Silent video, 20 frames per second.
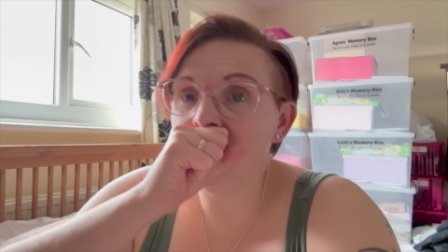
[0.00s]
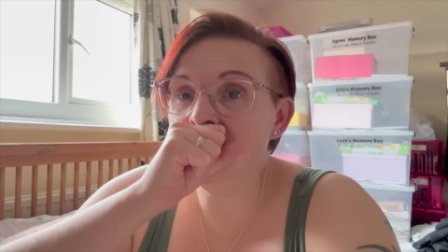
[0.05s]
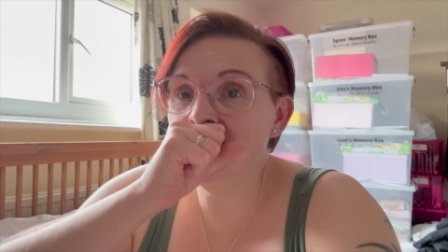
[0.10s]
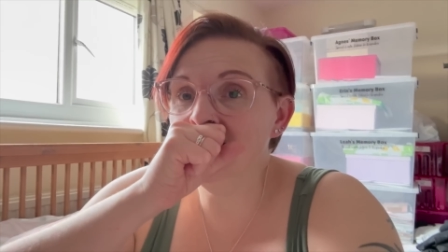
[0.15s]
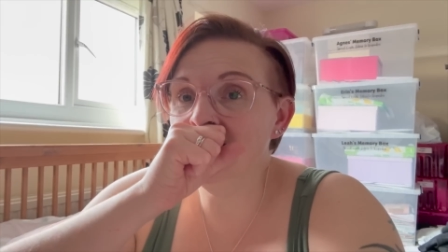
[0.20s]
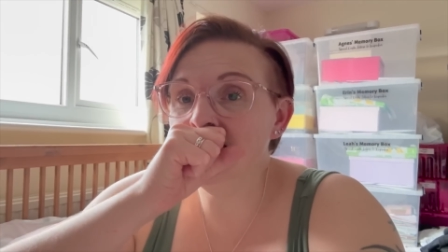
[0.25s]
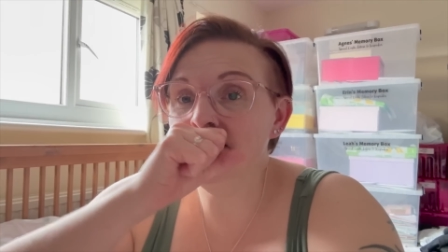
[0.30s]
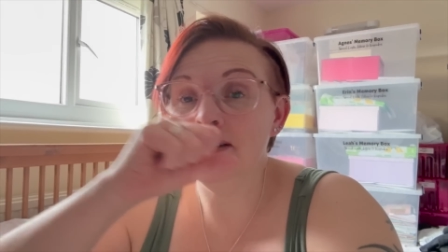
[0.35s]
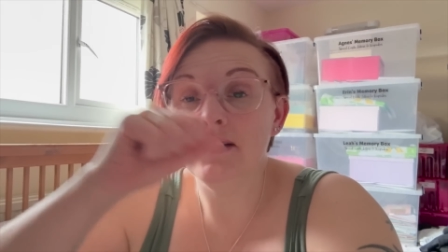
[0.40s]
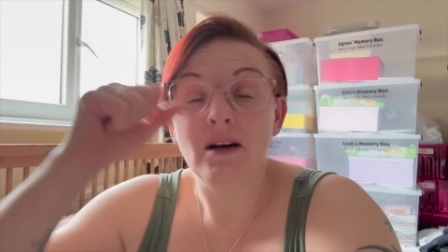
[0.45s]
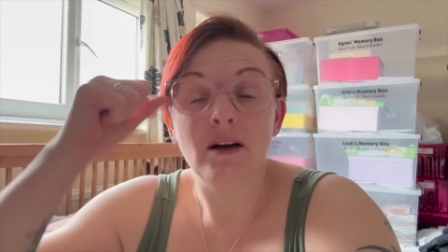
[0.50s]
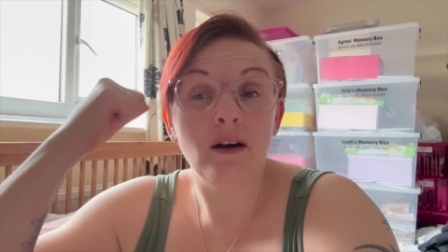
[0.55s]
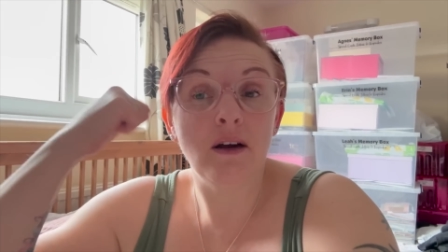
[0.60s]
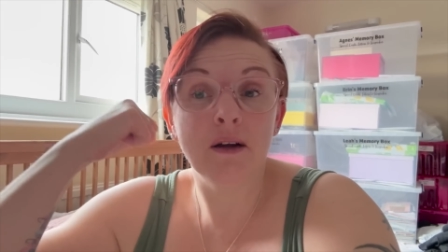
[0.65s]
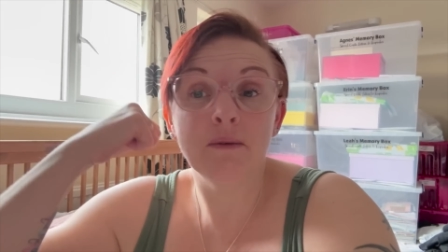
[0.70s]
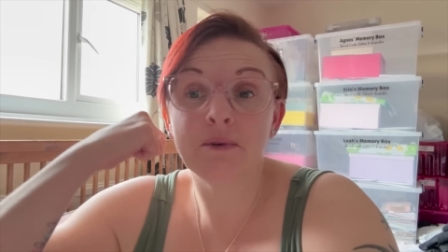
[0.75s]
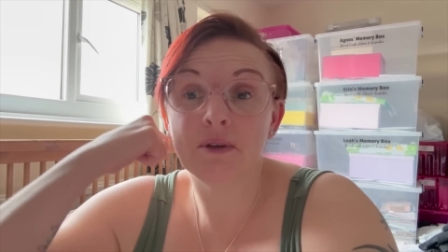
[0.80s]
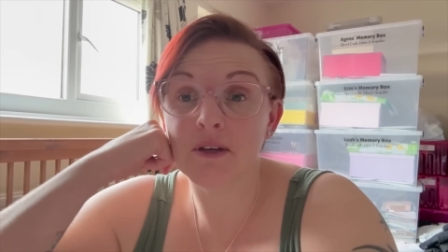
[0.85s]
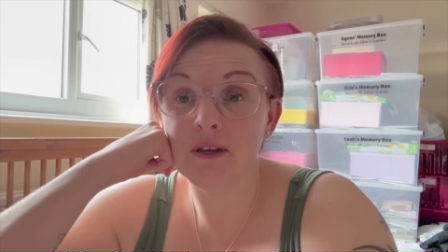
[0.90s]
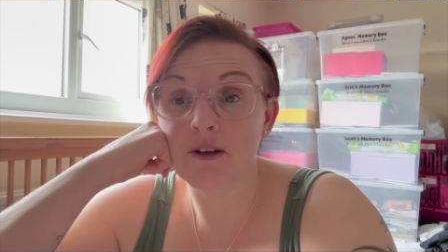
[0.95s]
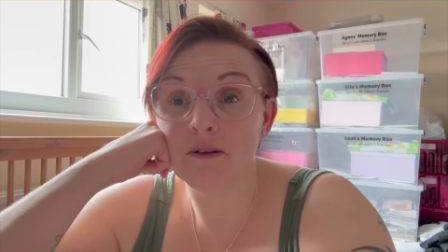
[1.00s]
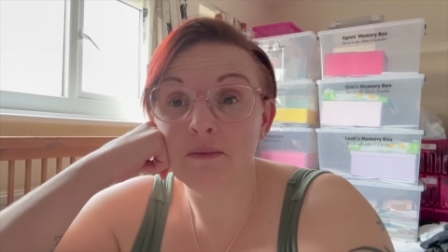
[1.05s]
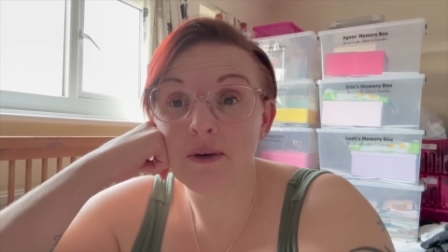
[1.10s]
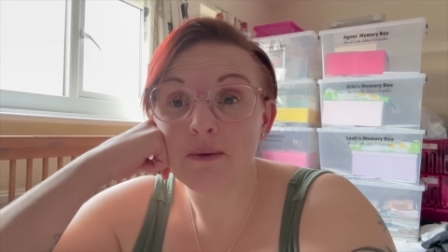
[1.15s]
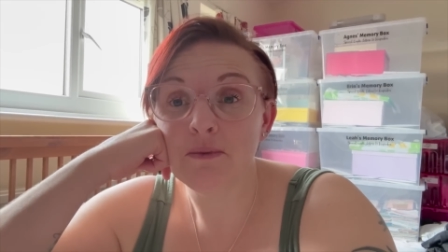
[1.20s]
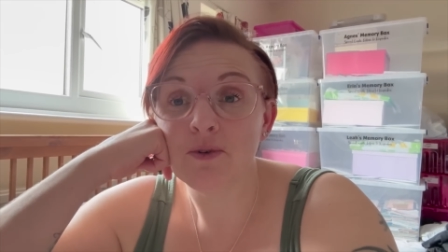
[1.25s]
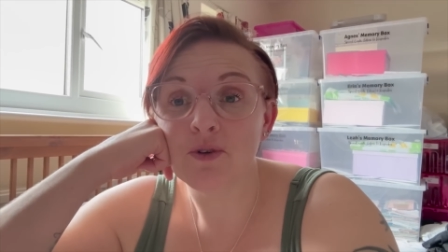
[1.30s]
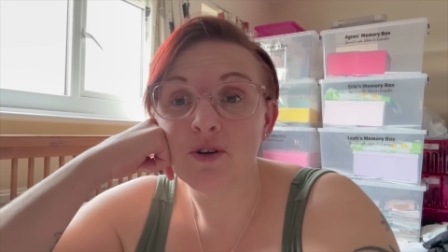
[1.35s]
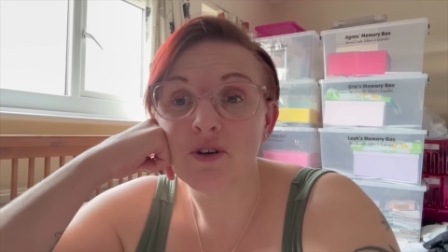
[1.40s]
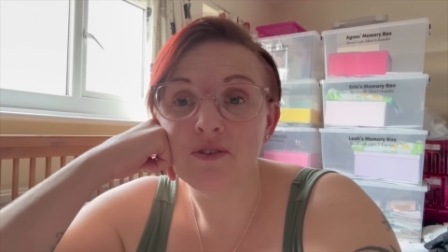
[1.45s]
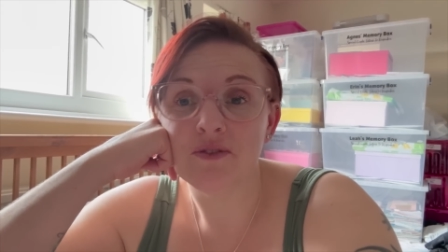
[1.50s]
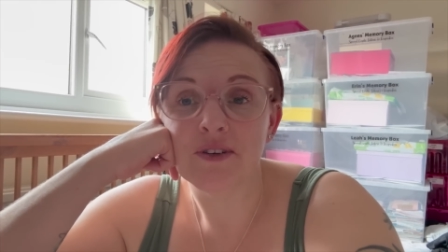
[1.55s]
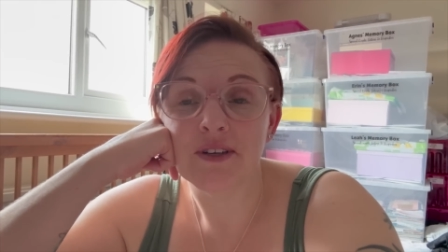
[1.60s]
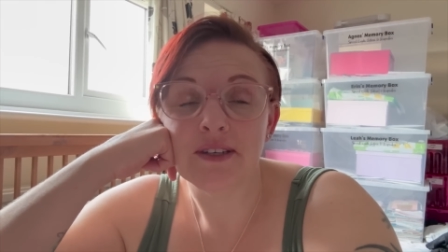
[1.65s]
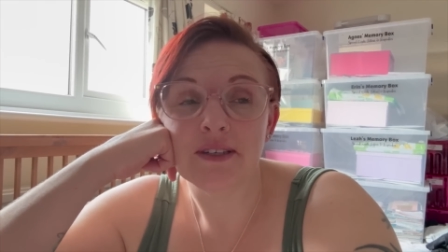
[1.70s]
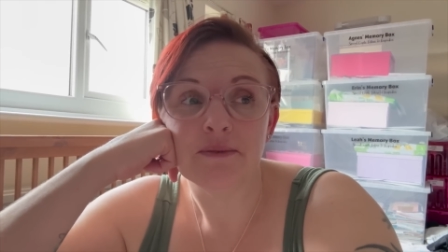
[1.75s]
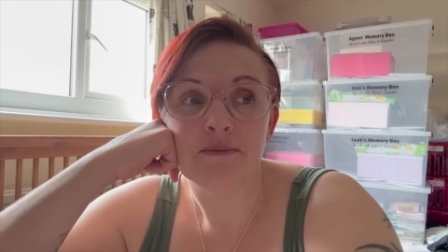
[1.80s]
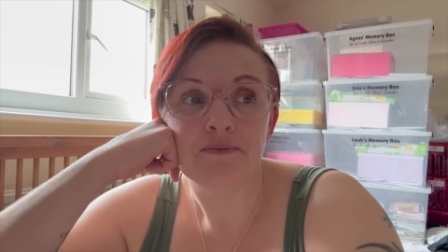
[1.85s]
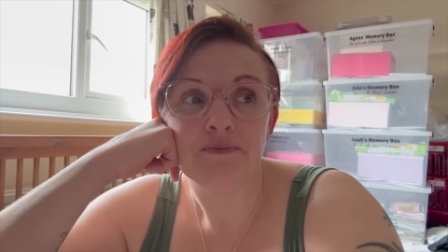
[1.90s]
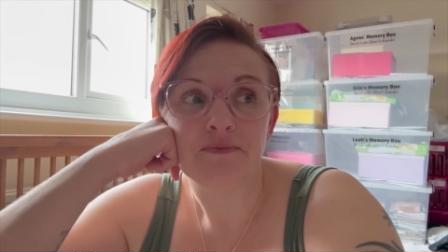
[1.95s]
i'm gonna go make more
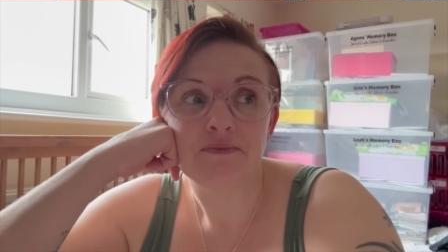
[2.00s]
coffee